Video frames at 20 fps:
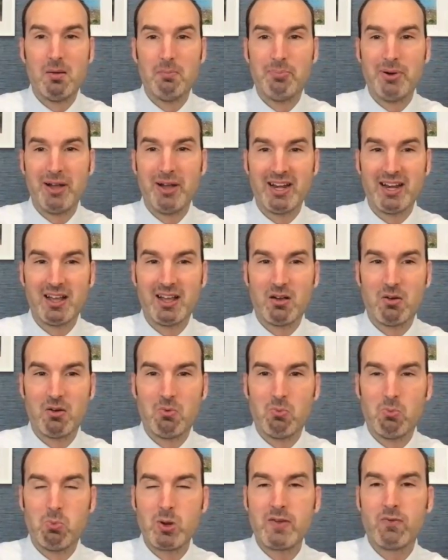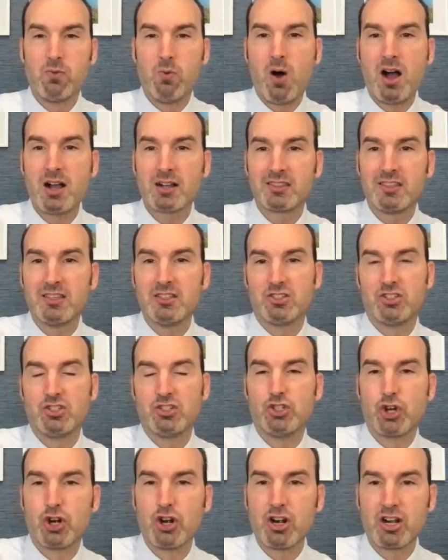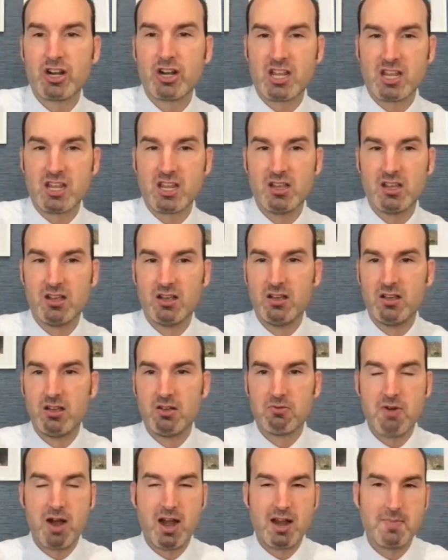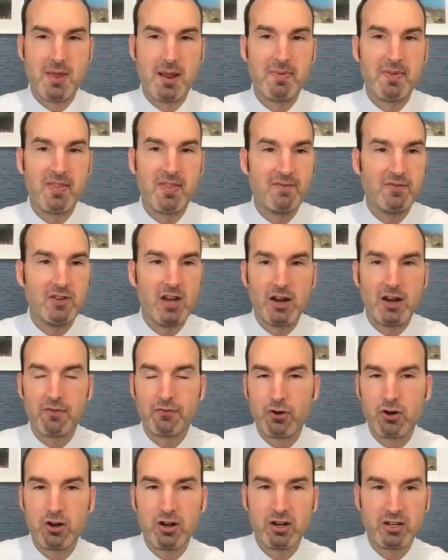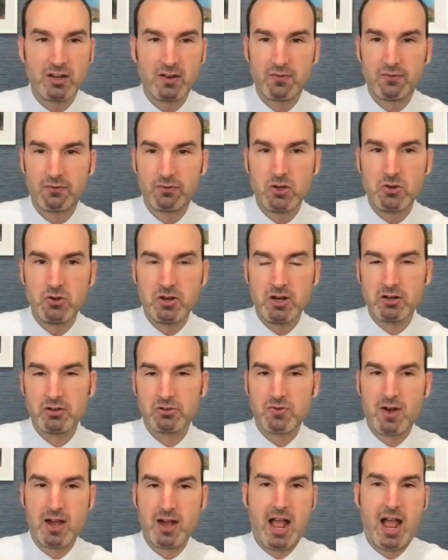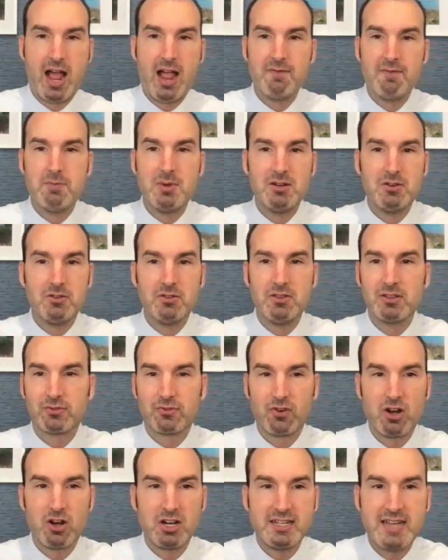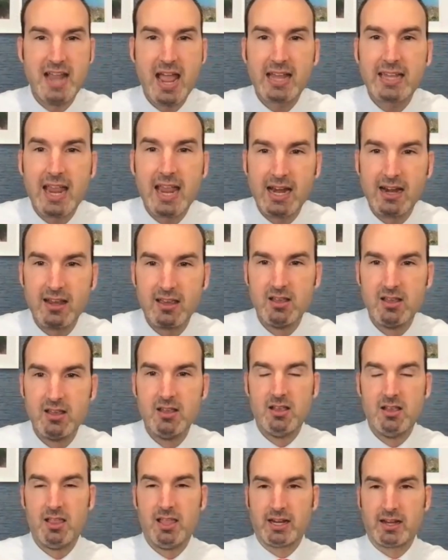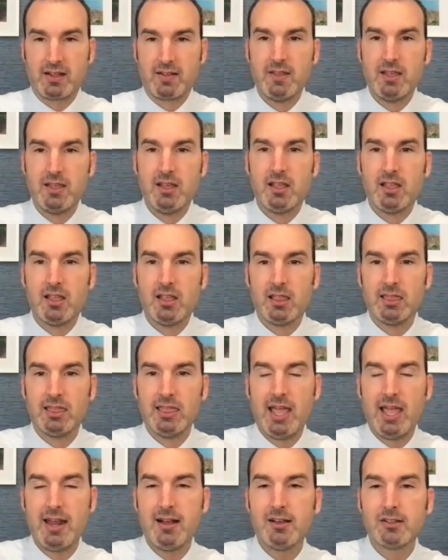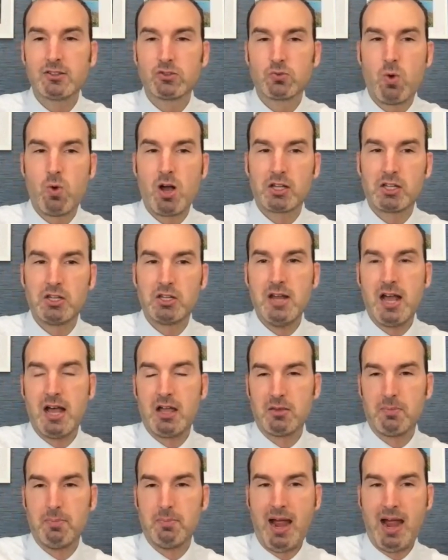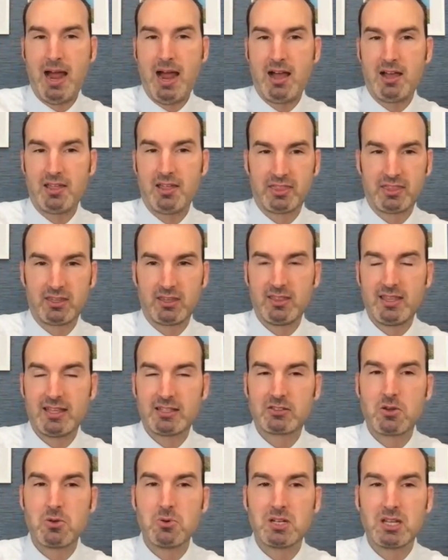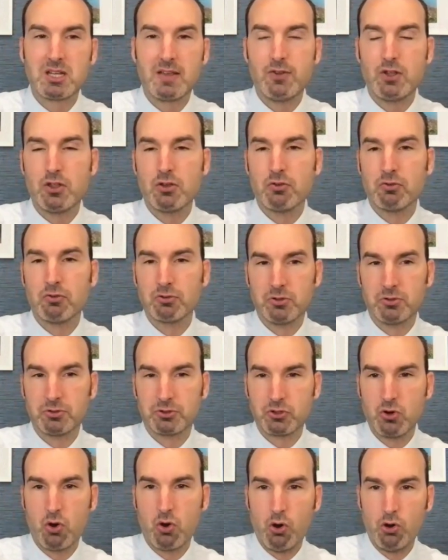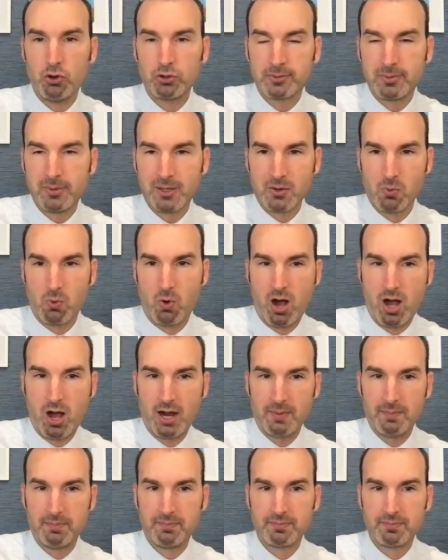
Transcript: But we've walked this journey, right? Maybe they've done it for a few years, right? I've been doing this for a decade. Like let us walk you down the path that's going to give you the results you ultimately want